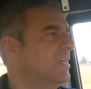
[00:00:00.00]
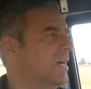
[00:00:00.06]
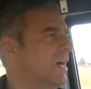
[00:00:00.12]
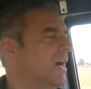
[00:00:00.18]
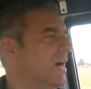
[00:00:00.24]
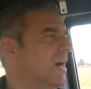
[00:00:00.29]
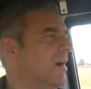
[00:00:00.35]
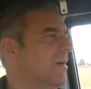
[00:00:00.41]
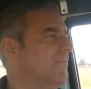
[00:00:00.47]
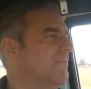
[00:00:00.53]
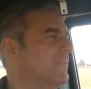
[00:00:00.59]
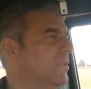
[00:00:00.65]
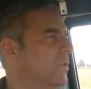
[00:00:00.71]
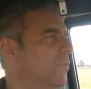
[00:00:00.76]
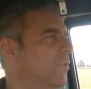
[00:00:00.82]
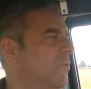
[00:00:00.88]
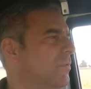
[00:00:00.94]

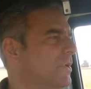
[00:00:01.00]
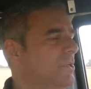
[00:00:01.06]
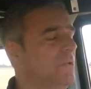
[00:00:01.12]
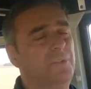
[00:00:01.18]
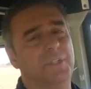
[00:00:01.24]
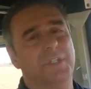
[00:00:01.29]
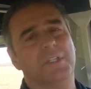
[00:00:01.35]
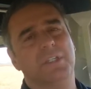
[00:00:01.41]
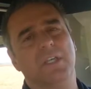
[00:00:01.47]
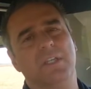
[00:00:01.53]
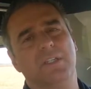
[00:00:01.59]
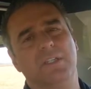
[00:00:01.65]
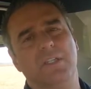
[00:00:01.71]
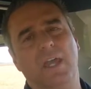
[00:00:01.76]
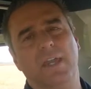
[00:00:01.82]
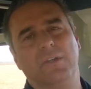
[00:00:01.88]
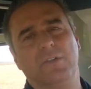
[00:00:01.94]
What we do with these heat
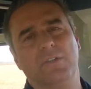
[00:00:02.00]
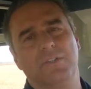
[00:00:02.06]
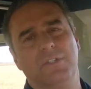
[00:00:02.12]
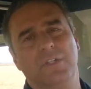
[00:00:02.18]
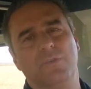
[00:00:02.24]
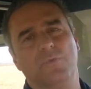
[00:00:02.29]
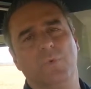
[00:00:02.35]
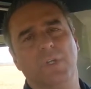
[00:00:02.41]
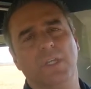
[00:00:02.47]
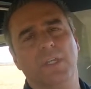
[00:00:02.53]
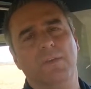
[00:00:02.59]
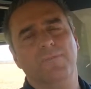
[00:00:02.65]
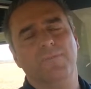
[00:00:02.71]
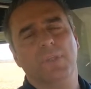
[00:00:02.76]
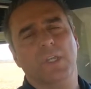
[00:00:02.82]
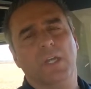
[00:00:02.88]
cycles is we